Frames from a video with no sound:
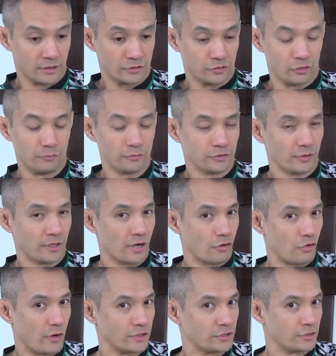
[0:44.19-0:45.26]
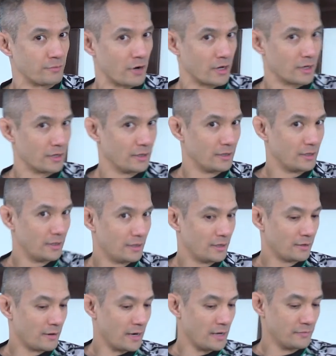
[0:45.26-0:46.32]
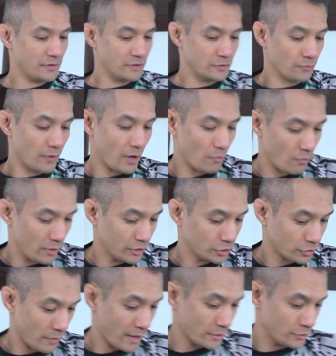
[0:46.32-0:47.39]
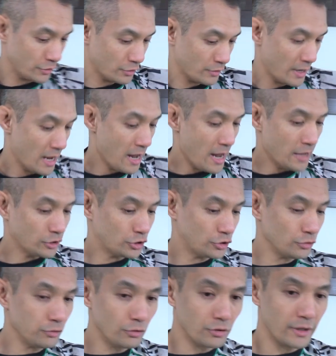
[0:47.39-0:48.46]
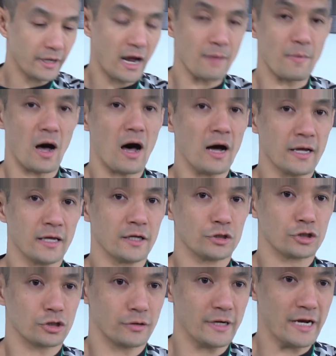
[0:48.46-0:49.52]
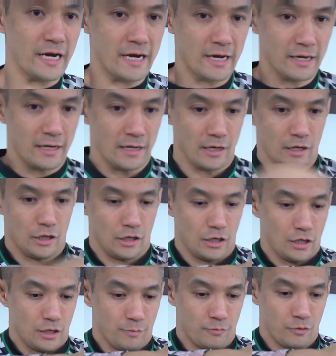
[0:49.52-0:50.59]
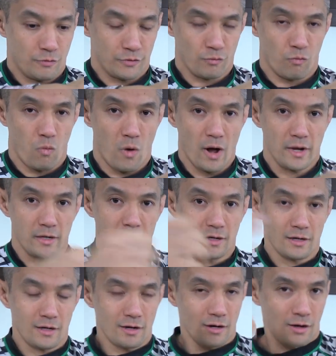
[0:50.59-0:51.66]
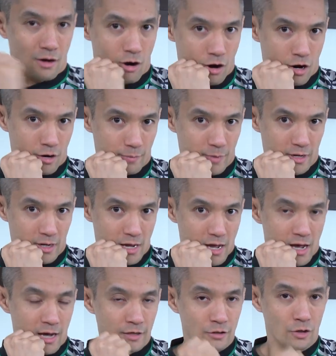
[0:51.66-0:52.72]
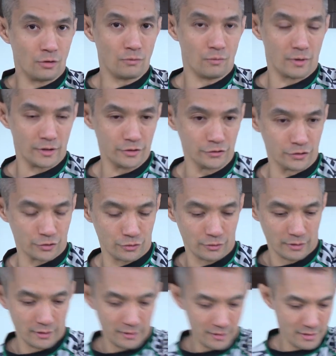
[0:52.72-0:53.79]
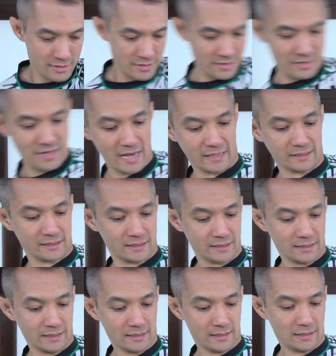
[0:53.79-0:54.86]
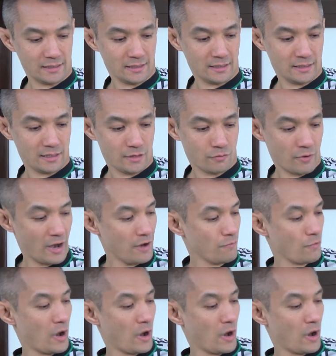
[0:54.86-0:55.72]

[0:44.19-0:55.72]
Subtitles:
Like it should almost look like a question mark, right? This is what I want to try and do. It should look like I'm hugging a tree, but with one arm. I don't want to do this, right?